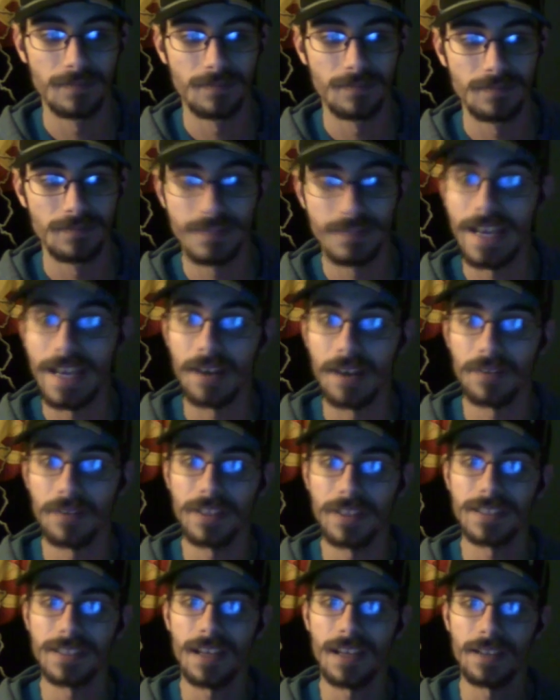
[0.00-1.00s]

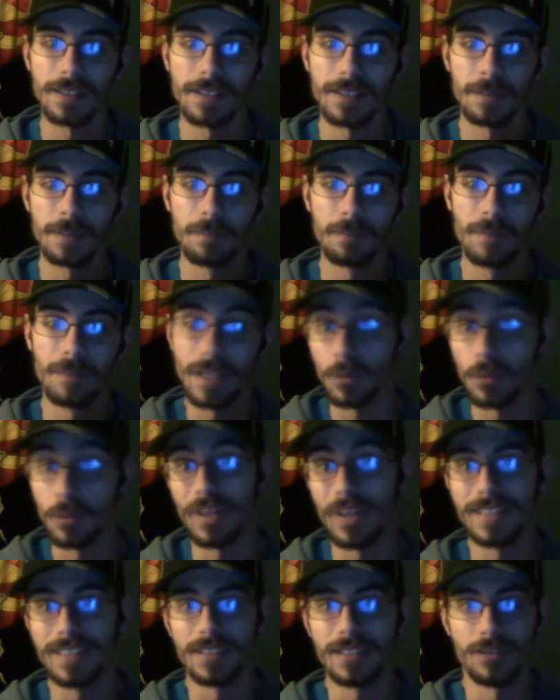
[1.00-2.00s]
there's other better
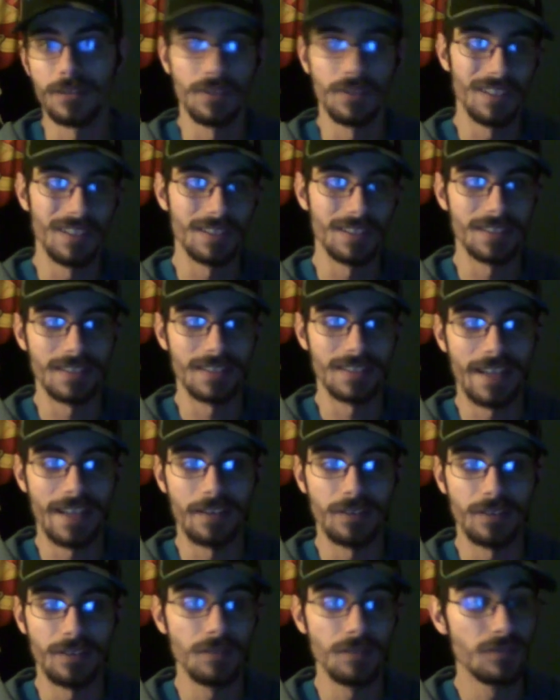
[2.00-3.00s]
ways to do this. Now
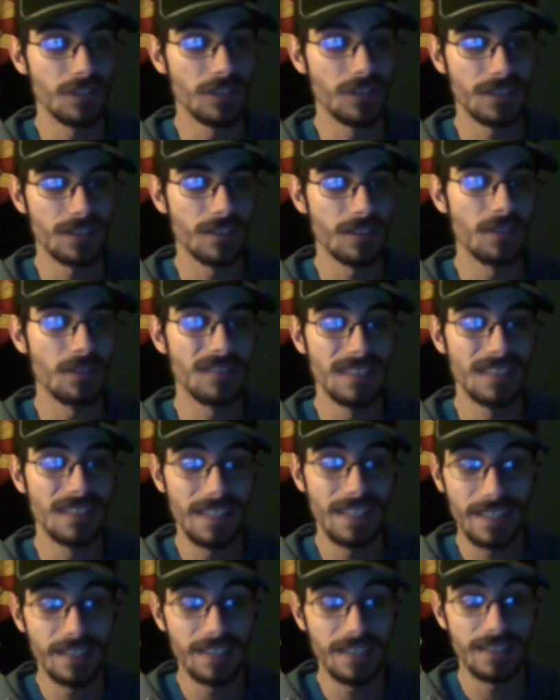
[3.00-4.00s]
you just don't
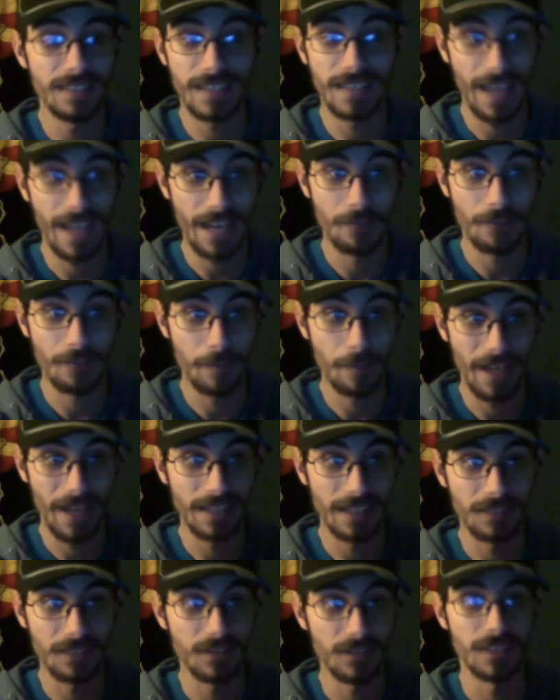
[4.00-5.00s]
need to have a
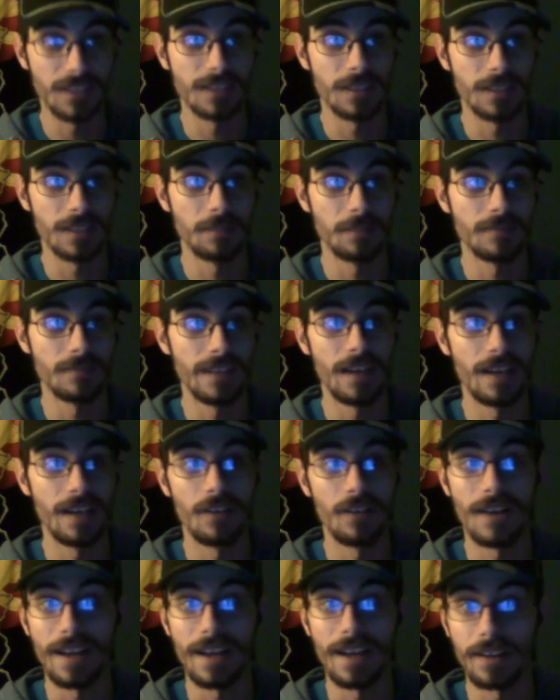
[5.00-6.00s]
passive system.
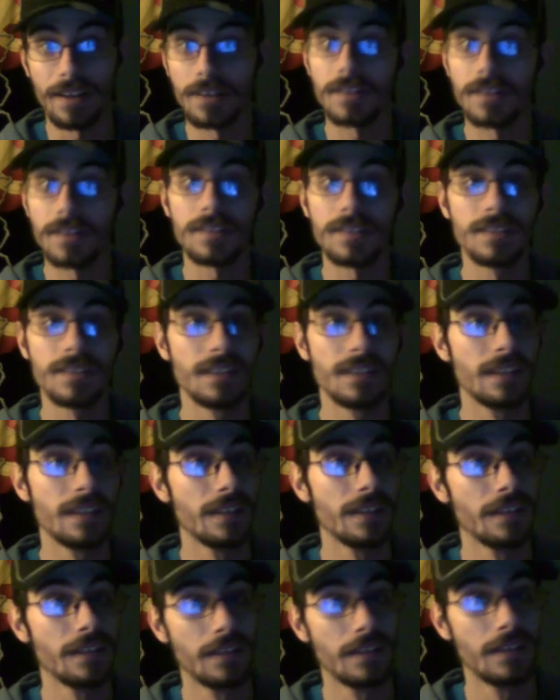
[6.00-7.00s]
Now I heard
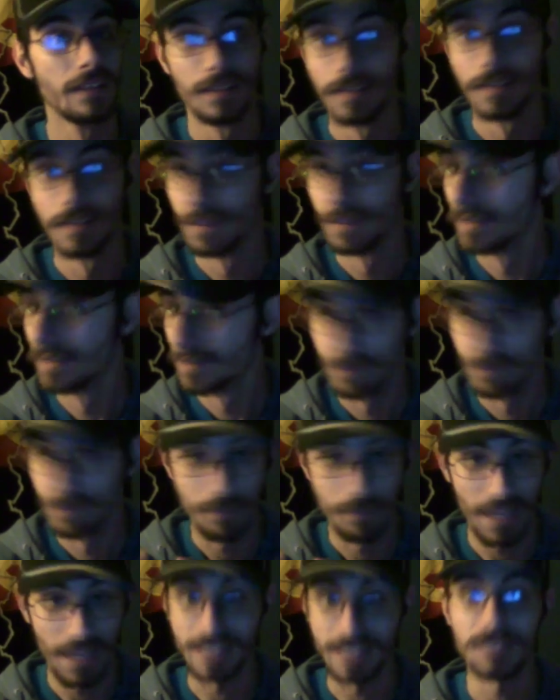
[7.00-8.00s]

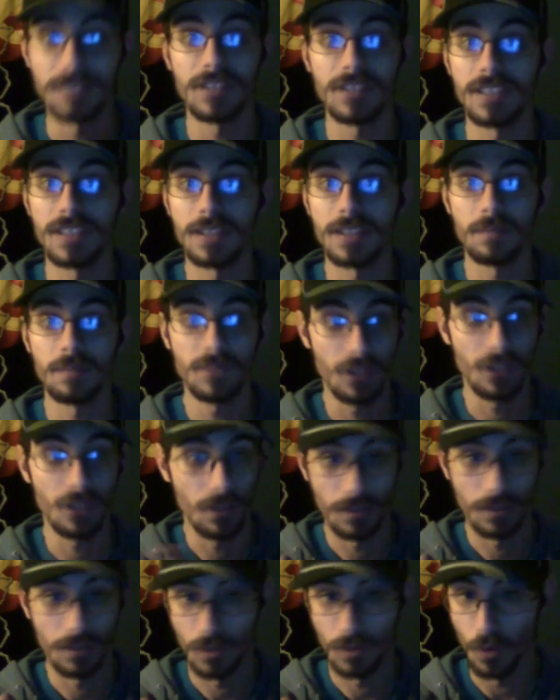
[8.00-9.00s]
passive systems
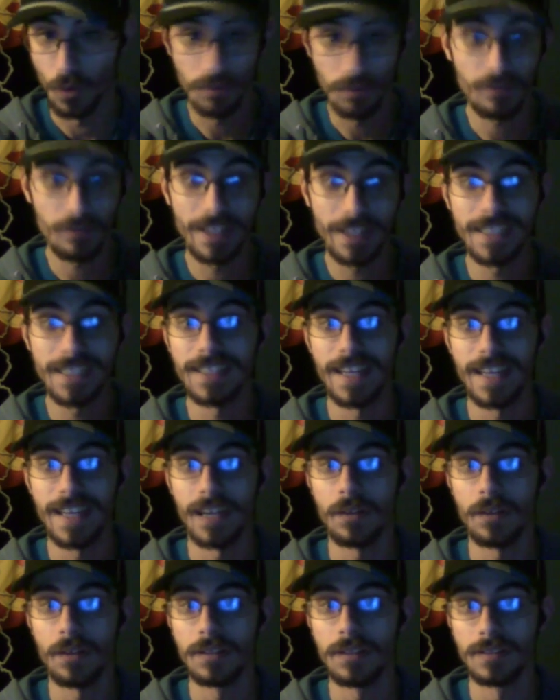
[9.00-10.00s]
are overrated
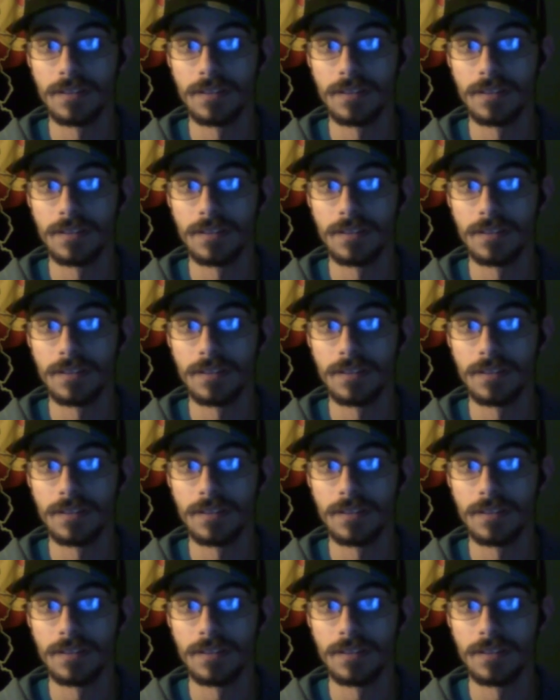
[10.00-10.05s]
now.